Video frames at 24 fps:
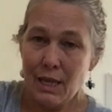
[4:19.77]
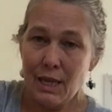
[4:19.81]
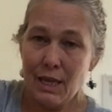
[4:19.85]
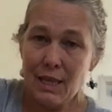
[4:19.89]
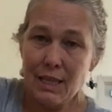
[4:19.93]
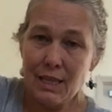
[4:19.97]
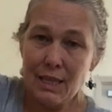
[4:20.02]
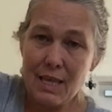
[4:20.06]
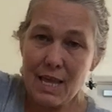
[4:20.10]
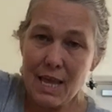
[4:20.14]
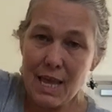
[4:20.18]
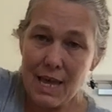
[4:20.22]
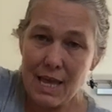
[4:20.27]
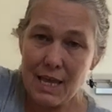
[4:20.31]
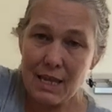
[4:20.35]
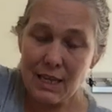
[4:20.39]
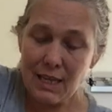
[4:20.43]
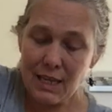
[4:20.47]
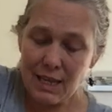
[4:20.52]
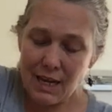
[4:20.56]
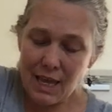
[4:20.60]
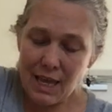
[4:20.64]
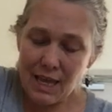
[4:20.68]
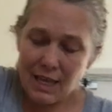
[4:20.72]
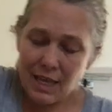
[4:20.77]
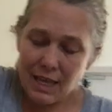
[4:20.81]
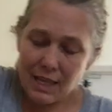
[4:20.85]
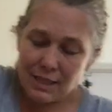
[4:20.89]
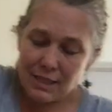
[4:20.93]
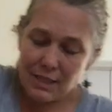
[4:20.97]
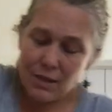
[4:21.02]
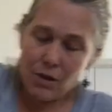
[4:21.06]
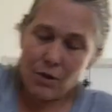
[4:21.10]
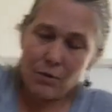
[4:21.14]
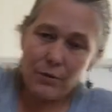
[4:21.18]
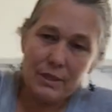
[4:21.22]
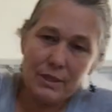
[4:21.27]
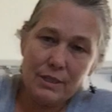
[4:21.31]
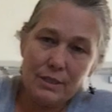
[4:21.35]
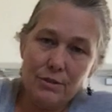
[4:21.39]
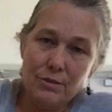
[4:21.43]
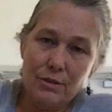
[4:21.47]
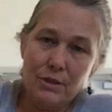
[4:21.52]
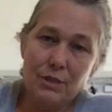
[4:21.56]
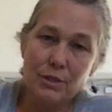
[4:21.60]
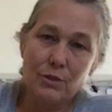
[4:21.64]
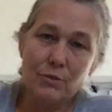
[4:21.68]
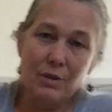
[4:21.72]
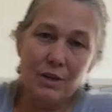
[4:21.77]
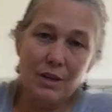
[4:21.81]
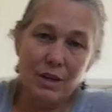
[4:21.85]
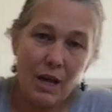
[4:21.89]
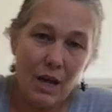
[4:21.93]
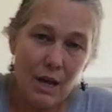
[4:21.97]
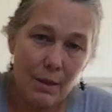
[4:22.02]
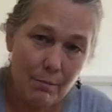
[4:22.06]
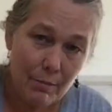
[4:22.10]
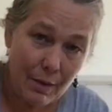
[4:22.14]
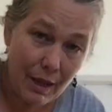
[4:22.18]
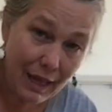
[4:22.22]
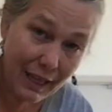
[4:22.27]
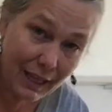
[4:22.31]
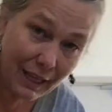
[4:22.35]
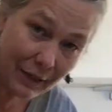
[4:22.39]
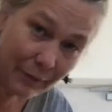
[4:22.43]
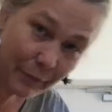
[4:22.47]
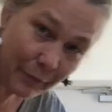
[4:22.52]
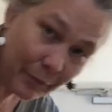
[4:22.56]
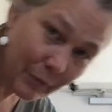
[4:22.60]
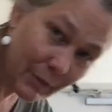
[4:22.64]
And I like to always do this one on my